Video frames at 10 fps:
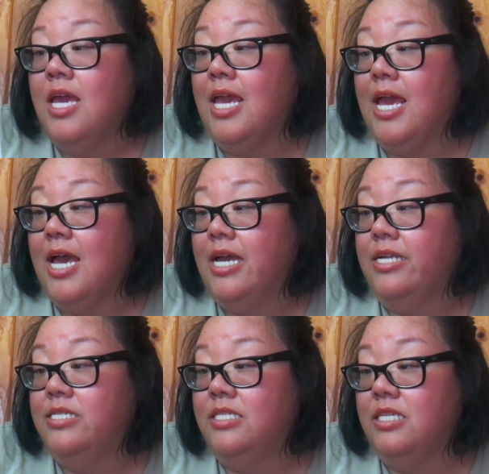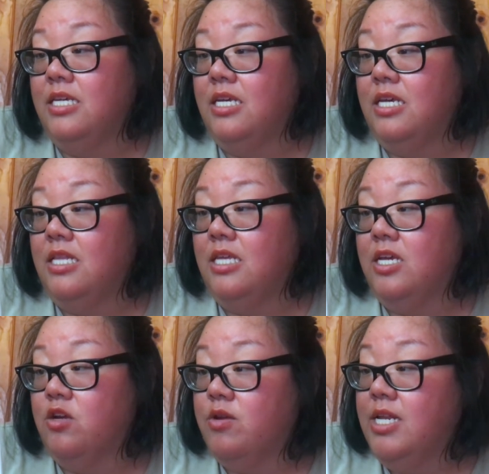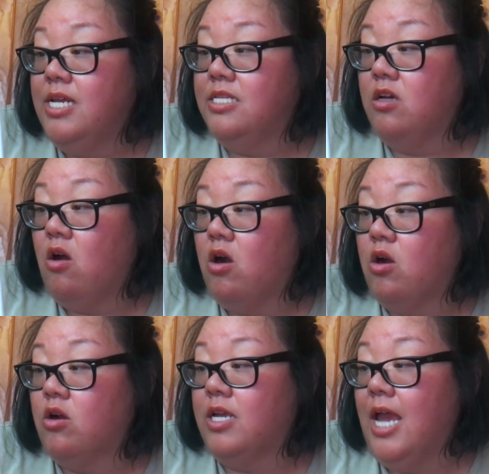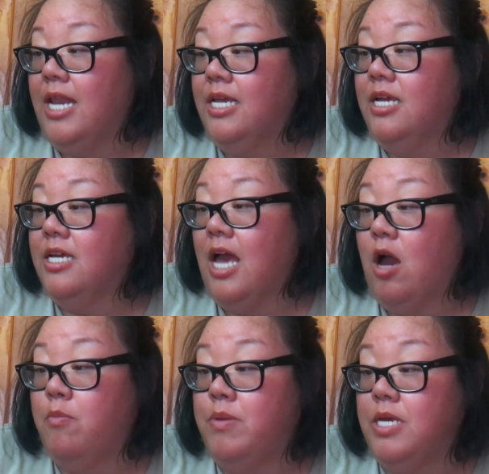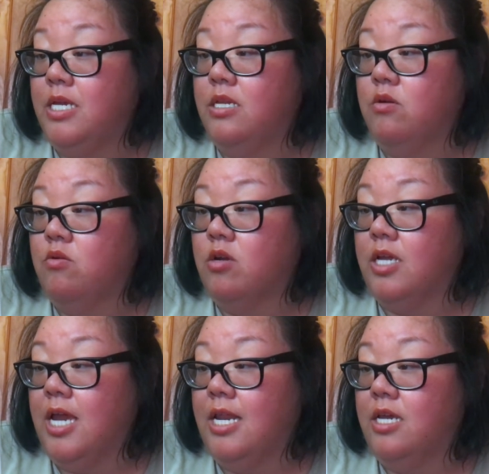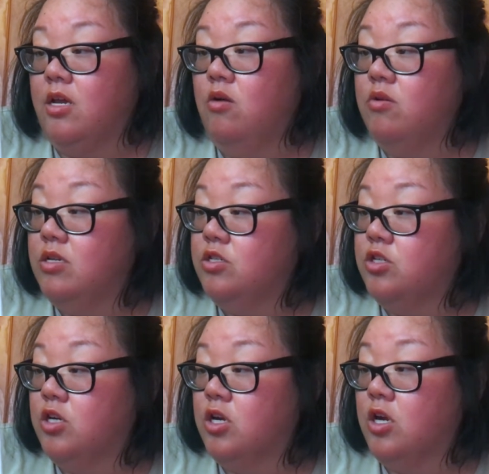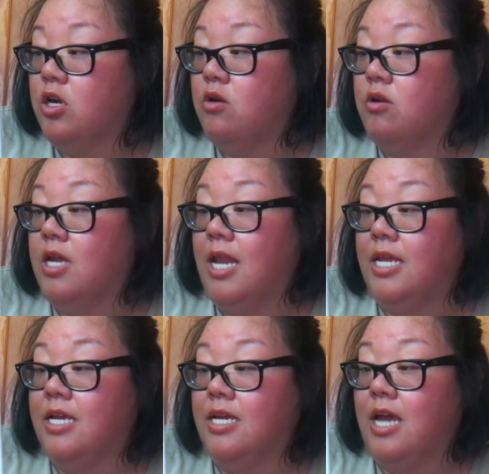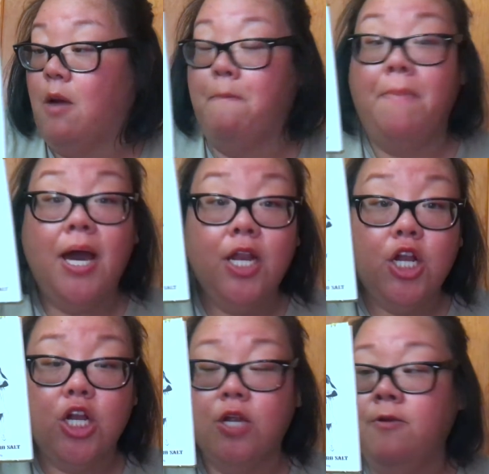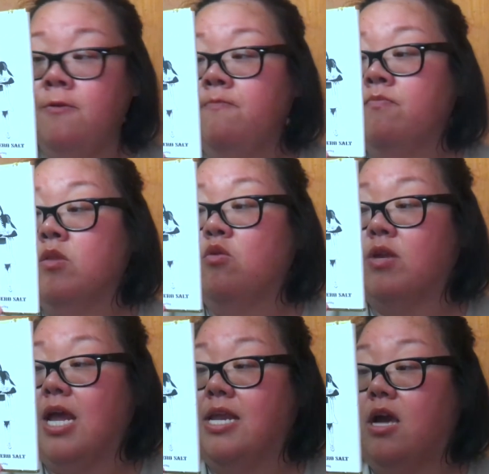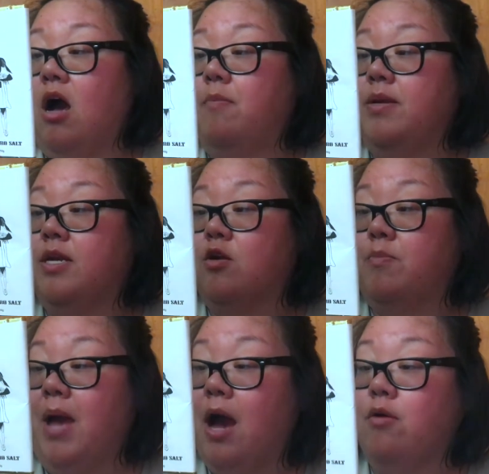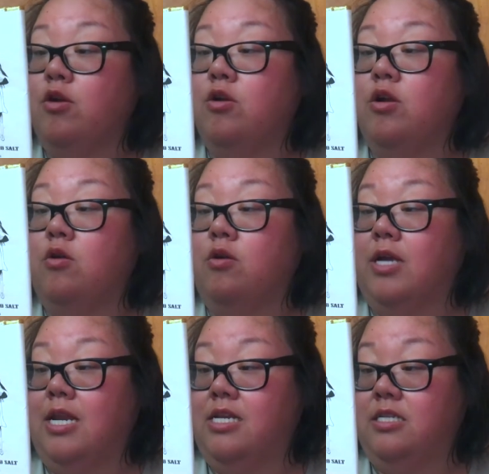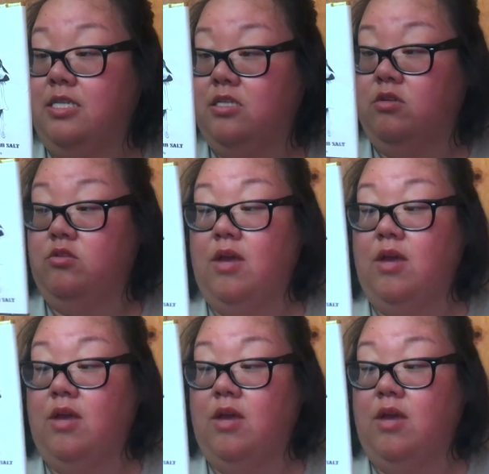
and the ingredients are organic cacao bean, organic coconut sugar, organic cacao butter, organic habanero powder, organic sea salt. So